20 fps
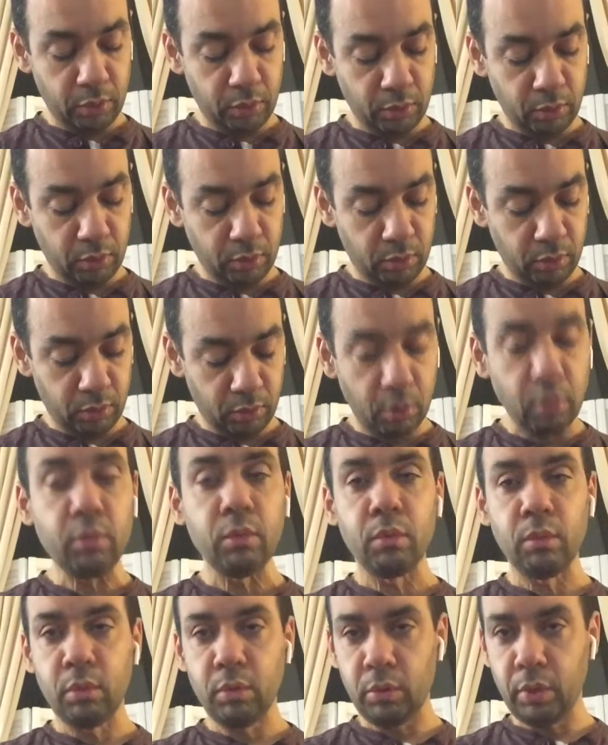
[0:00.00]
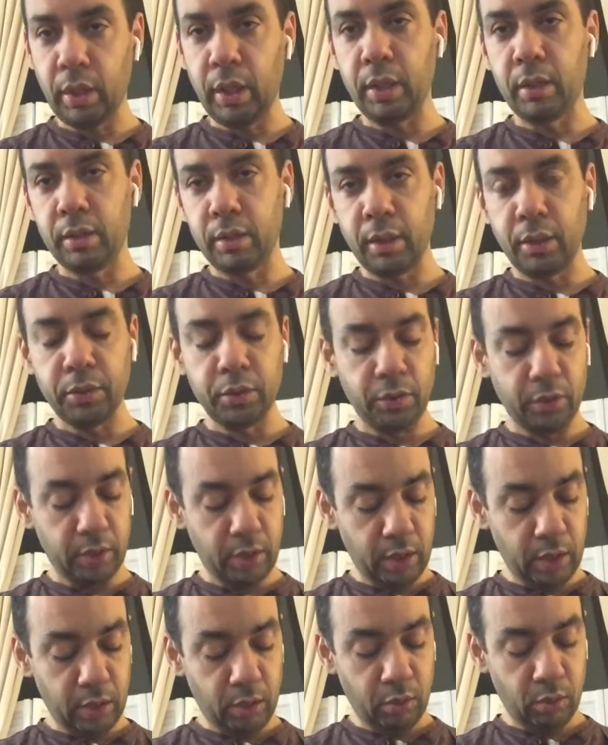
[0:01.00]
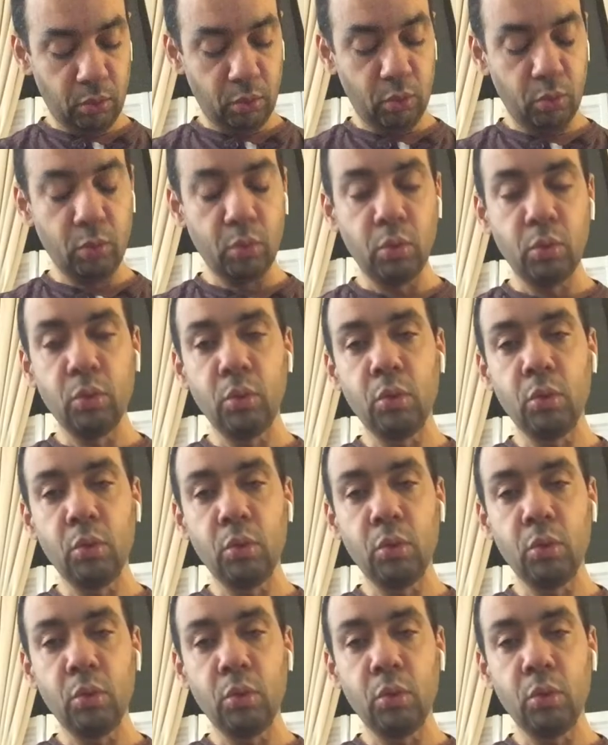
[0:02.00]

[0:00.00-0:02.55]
Okay, it starts on D. Do.